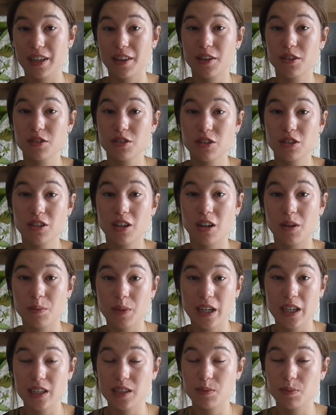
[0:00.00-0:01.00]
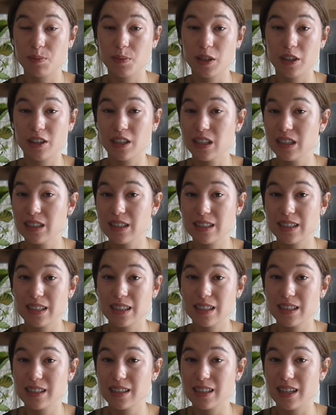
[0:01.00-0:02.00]
Those are all my
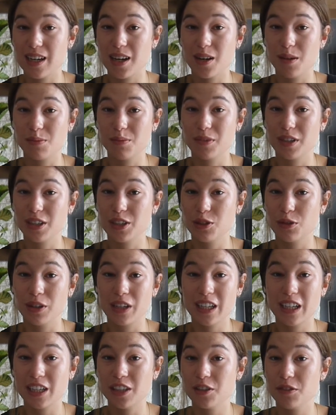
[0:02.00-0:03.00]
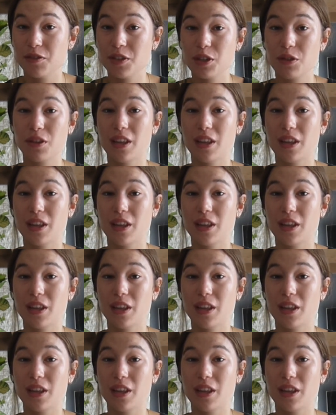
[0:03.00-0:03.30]
experiences doing an interview.